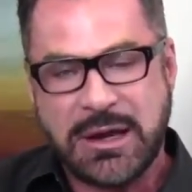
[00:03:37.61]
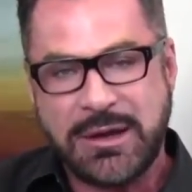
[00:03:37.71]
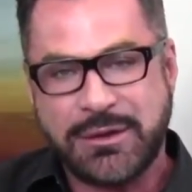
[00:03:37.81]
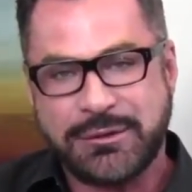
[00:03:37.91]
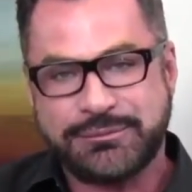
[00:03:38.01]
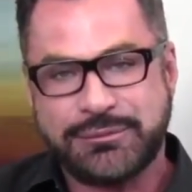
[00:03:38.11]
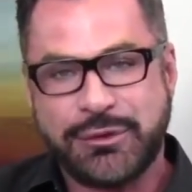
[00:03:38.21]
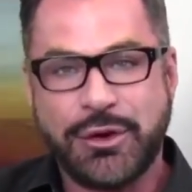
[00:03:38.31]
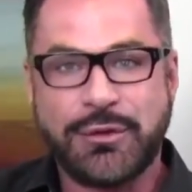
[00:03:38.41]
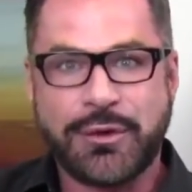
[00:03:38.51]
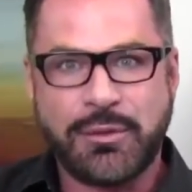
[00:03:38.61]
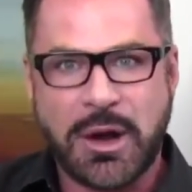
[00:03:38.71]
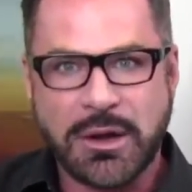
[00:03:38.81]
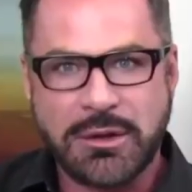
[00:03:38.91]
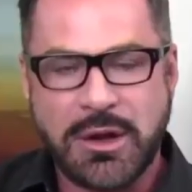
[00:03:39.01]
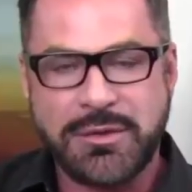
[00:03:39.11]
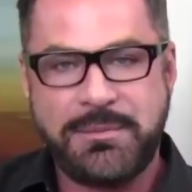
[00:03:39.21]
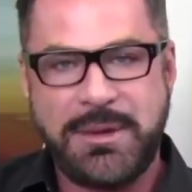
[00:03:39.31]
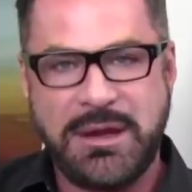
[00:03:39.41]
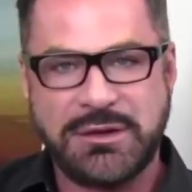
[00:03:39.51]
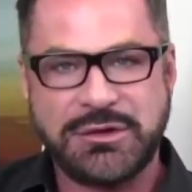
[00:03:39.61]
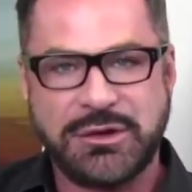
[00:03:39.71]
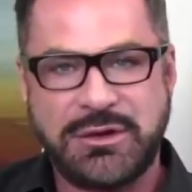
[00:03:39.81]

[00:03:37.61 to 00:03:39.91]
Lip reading: either go for a walk along the beach